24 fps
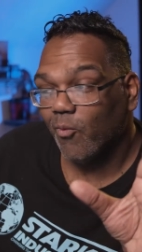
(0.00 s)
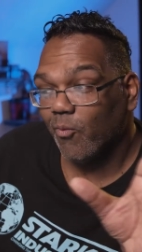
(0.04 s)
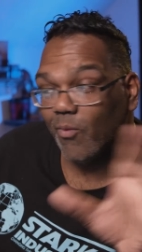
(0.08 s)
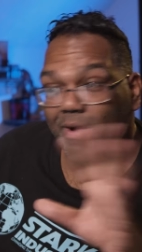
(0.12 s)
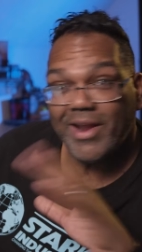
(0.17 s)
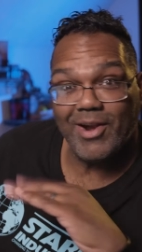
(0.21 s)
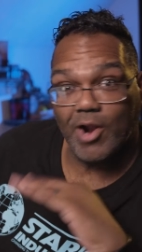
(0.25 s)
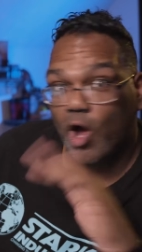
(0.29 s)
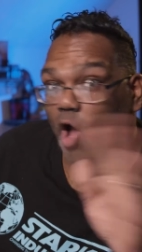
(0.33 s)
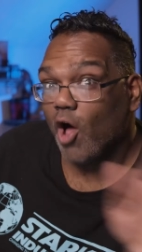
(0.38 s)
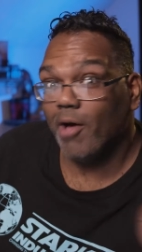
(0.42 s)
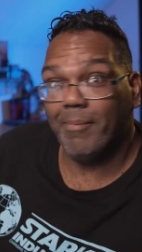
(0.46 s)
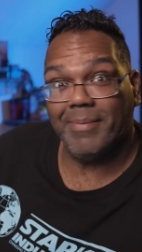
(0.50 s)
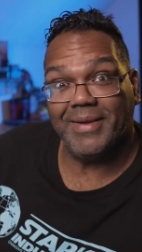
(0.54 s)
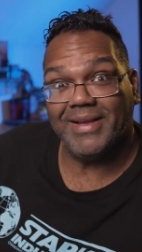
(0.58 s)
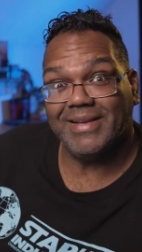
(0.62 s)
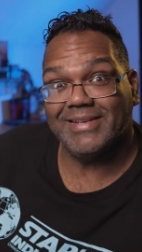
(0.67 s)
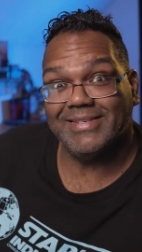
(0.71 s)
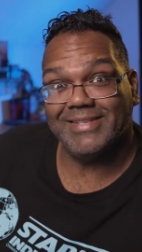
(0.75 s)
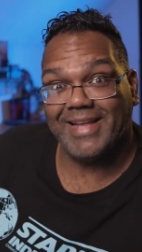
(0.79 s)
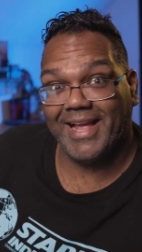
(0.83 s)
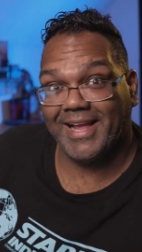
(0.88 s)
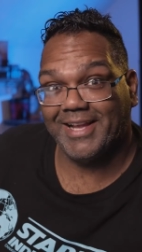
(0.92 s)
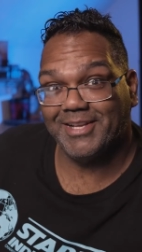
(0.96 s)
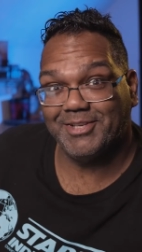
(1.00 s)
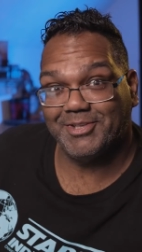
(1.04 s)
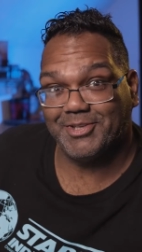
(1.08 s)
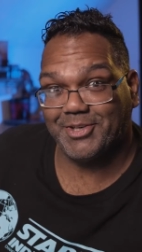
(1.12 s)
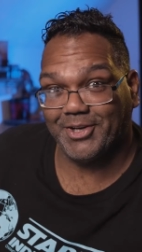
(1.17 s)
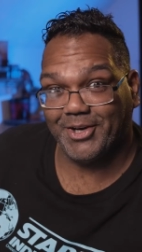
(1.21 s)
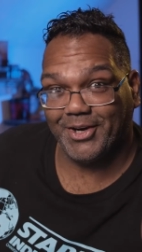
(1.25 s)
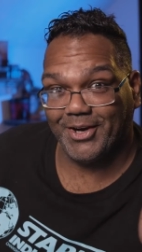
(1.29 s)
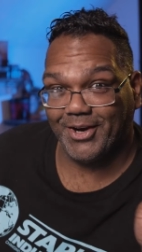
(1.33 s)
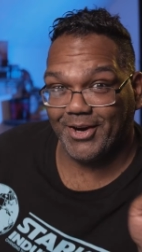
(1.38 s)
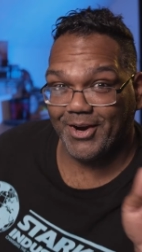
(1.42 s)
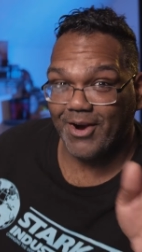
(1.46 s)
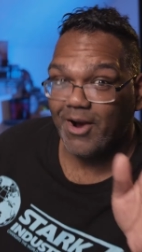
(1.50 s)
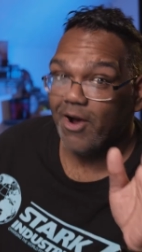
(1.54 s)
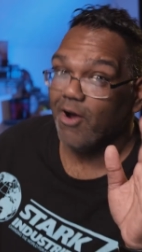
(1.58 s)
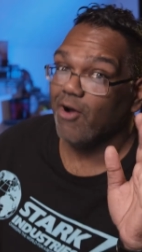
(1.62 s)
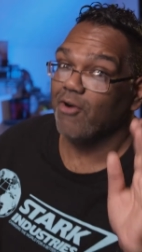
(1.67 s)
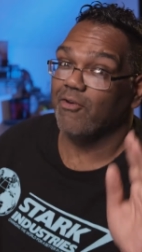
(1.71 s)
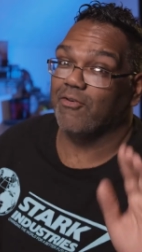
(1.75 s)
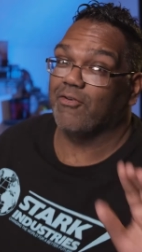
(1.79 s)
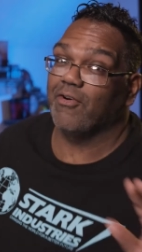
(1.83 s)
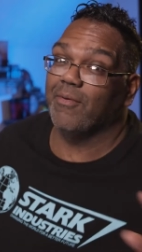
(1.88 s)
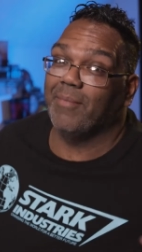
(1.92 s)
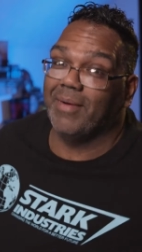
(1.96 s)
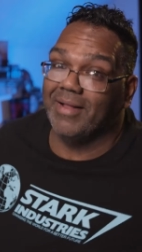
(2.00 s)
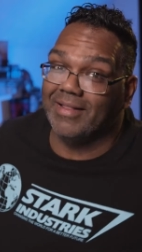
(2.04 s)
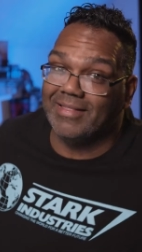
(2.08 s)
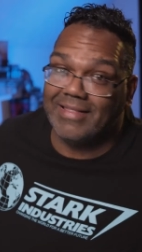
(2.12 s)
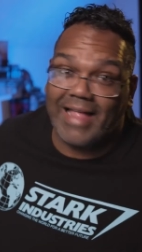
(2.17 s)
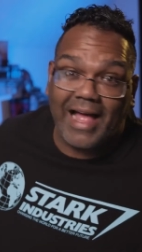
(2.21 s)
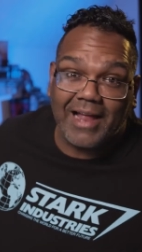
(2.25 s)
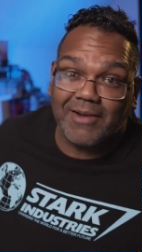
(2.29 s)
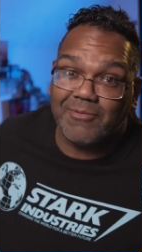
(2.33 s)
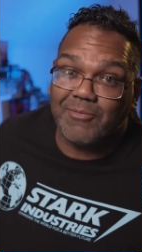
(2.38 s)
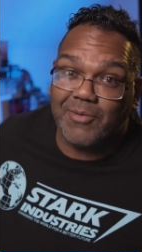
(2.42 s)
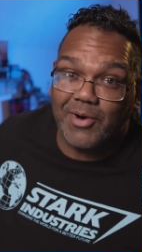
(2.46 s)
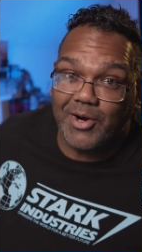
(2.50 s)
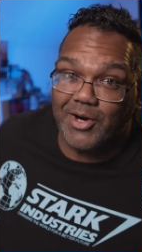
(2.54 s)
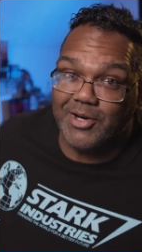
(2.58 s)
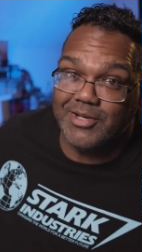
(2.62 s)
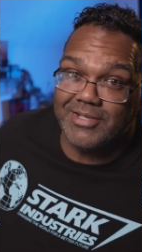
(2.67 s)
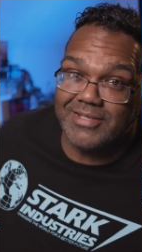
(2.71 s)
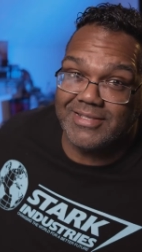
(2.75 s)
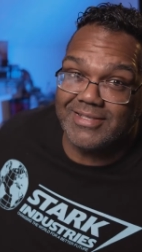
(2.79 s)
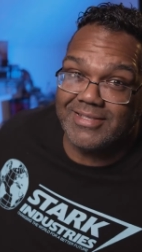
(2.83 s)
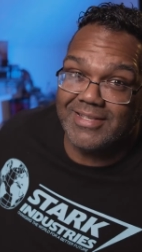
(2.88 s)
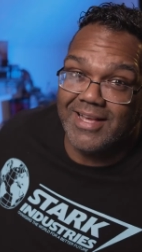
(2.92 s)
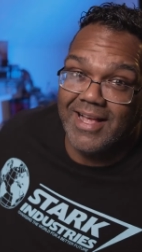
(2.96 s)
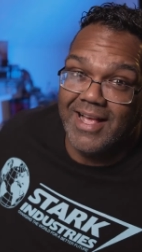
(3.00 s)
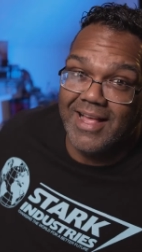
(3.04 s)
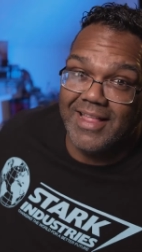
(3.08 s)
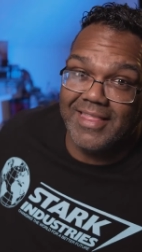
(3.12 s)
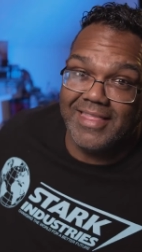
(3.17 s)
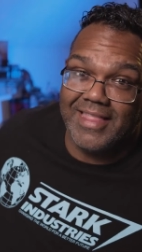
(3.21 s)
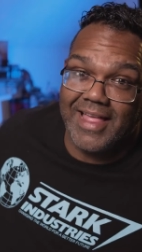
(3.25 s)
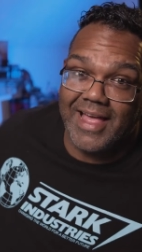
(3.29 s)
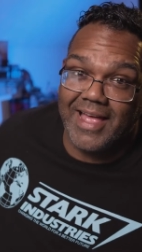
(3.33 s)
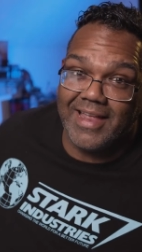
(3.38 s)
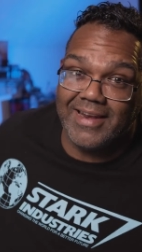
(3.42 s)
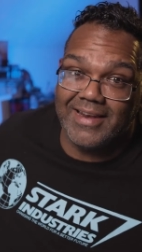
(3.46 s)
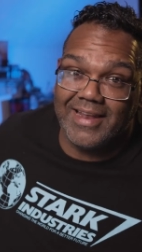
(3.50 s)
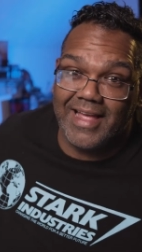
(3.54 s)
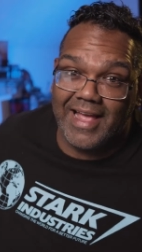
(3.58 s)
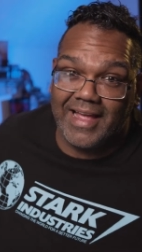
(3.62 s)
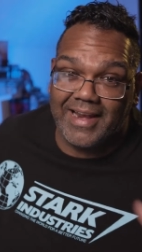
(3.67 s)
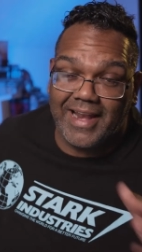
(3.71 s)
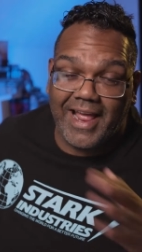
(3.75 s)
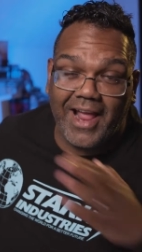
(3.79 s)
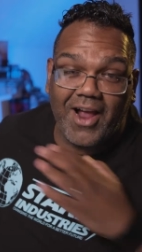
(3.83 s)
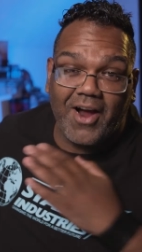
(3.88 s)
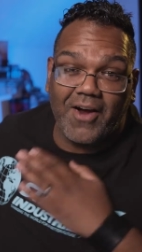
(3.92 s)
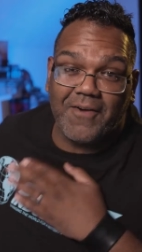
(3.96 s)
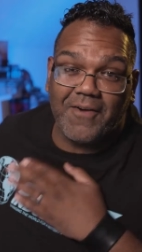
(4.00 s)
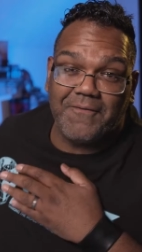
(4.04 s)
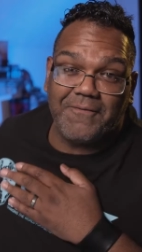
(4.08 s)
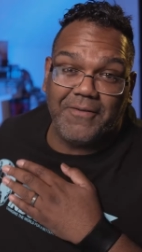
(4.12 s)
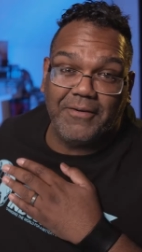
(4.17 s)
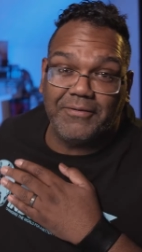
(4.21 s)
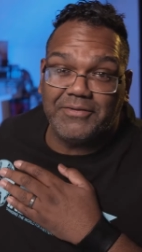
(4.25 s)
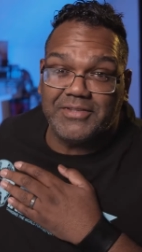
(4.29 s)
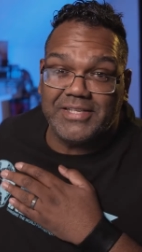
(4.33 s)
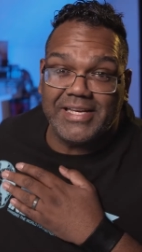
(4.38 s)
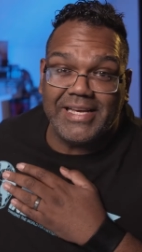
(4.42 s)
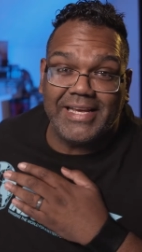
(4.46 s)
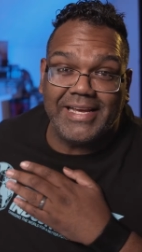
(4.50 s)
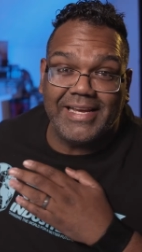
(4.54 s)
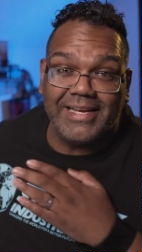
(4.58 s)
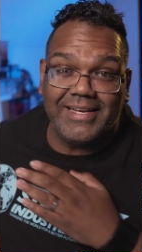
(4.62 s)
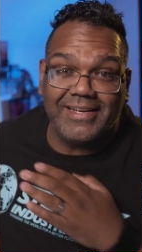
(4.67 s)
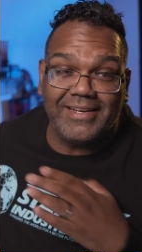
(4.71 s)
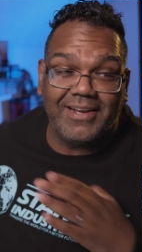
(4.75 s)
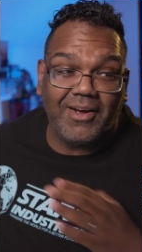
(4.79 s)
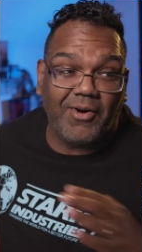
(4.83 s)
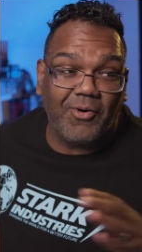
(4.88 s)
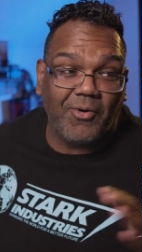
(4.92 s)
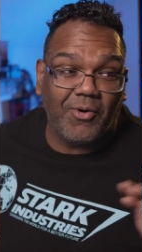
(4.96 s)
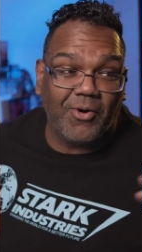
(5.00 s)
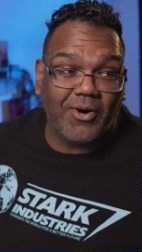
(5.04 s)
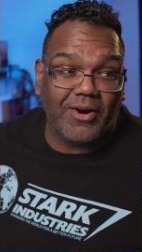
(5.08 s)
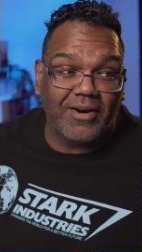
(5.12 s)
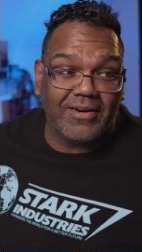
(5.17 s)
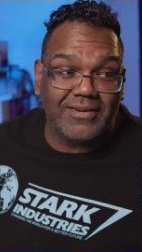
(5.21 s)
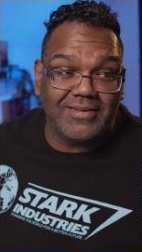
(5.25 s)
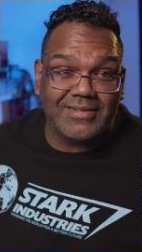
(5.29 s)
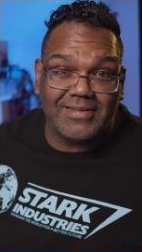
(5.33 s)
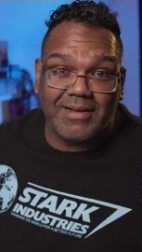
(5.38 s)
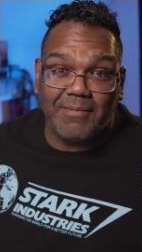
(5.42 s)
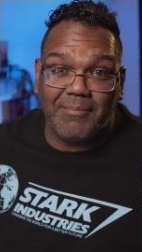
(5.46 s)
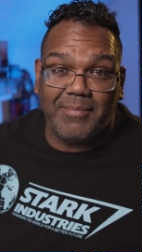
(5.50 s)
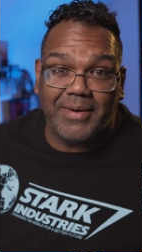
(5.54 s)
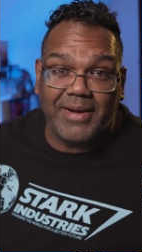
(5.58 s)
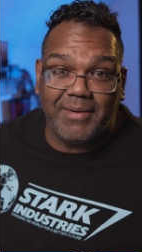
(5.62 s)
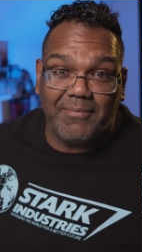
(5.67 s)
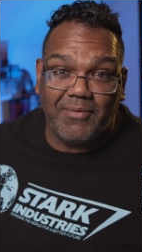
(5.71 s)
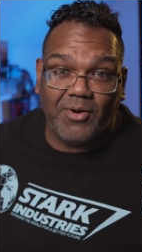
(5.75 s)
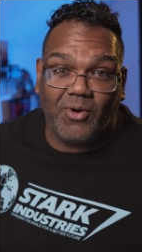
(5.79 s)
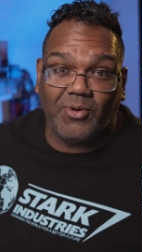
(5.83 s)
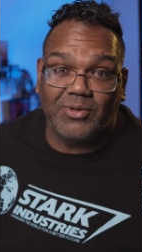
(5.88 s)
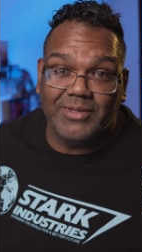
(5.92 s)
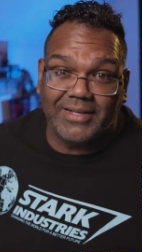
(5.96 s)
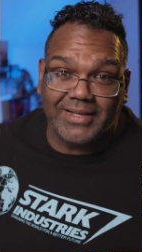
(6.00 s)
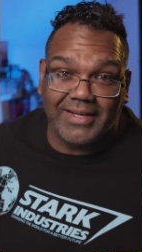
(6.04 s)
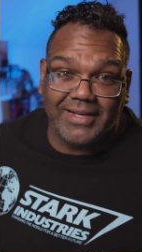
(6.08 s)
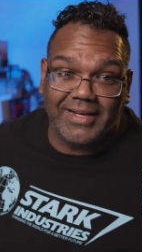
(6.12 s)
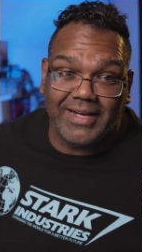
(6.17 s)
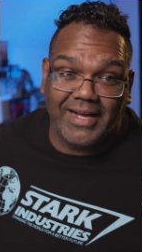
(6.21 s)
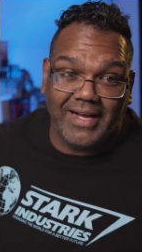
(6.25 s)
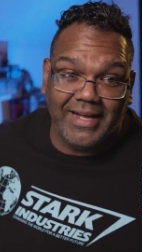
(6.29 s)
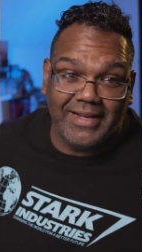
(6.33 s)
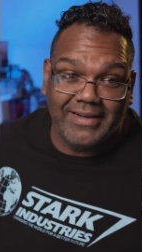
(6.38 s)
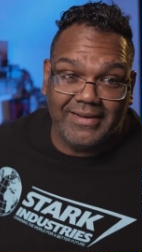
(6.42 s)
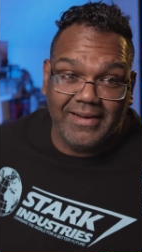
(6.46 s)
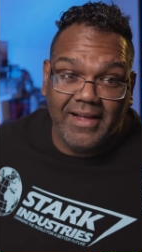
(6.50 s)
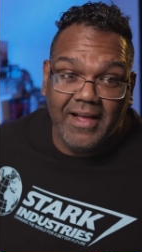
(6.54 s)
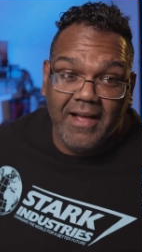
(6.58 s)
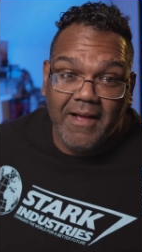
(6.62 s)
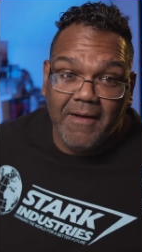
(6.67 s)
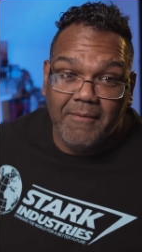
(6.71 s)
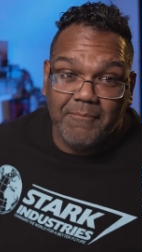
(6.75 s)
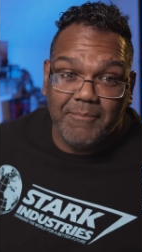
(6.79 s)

we'd all be in danger from a lot worse than an AR-15 or somebody holding a gun,